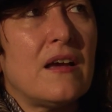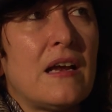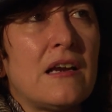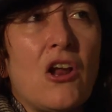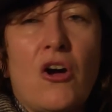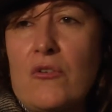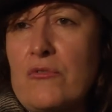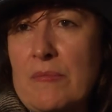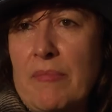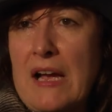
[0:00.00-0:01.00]
and love
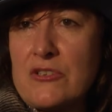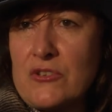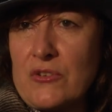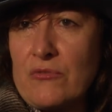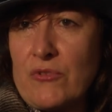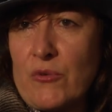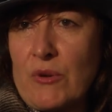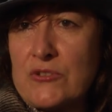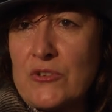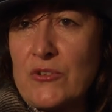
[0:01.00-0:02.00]
and passion for
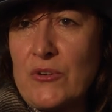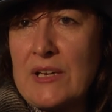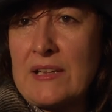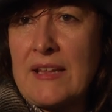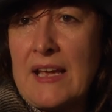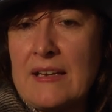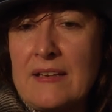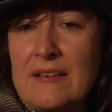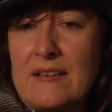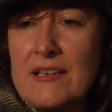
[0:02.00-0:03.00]
what you're doing, then
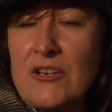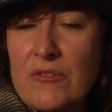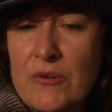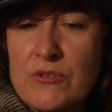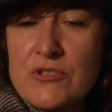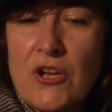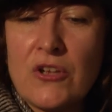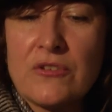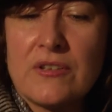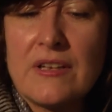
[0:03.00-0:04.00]
you know there was
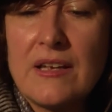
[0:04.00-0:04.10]
not,